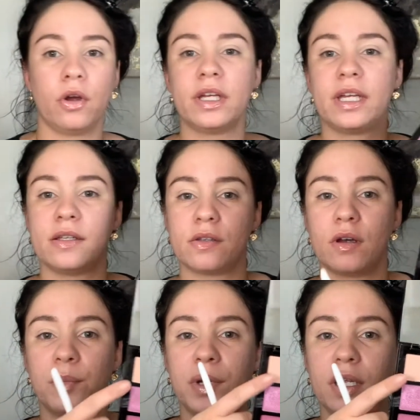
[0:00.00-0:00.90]
Okay, so
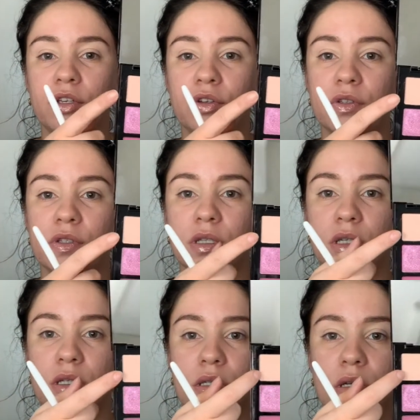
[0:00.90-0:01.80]
I'm gonna use
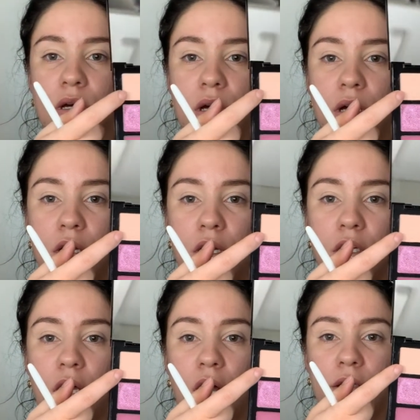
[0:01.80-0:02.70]
this
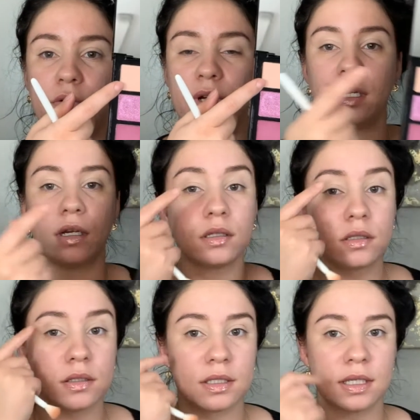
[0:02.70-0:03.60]
color right here to
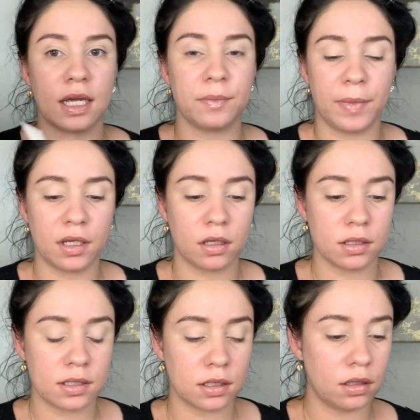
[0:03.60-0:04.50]
set my
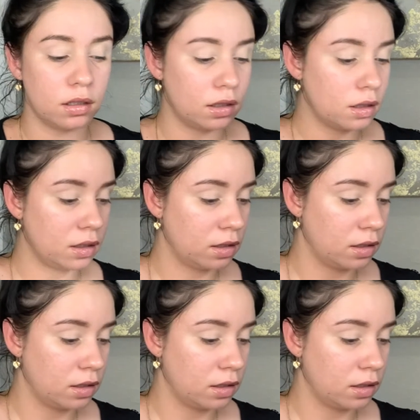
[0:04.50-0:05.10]
concealer.